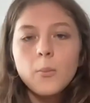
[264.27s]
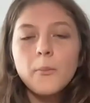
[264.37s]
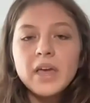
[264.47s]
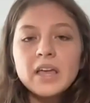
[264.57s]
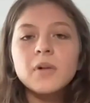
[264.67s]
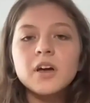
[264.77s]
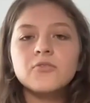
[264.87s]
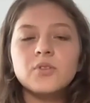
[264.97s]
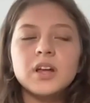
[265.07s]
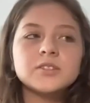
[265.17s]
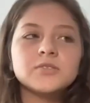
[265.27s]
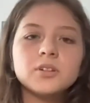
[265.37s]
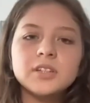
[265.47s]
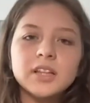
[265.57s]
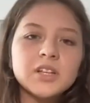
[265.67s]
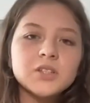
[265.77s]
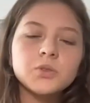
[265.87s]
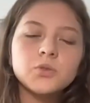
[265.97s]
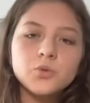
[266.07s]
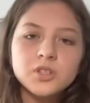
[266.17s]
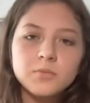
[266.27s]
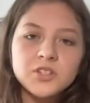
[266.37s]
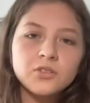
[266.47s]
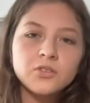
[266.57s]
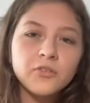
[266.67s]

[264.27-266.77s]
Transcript: Me and my friends for the last 2 semesters